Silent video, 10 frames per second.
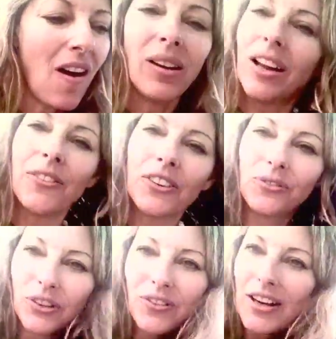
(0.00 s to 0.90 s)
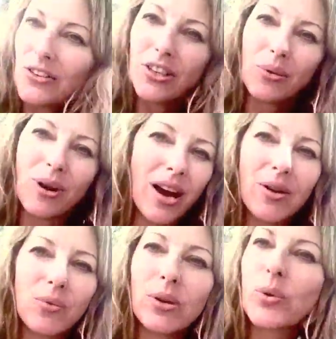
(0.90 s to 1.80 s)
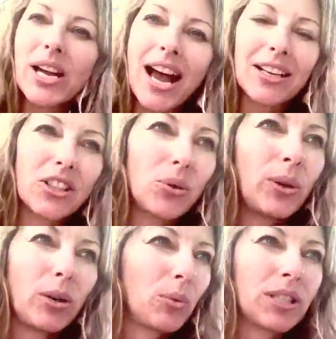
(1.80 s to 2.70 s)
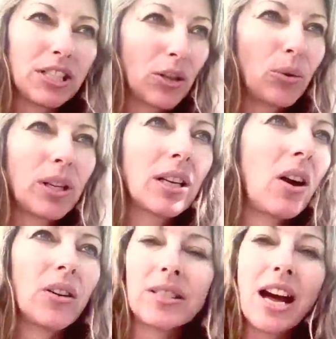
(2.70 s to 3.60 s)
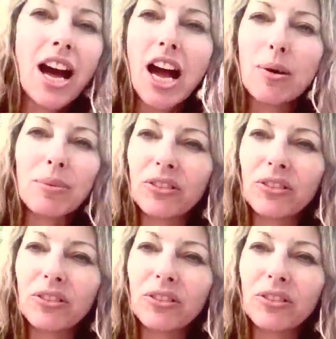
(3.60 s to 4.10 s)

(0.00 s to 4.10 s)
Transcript: all life is full of energy, right? We react to it, we deal with it all the time.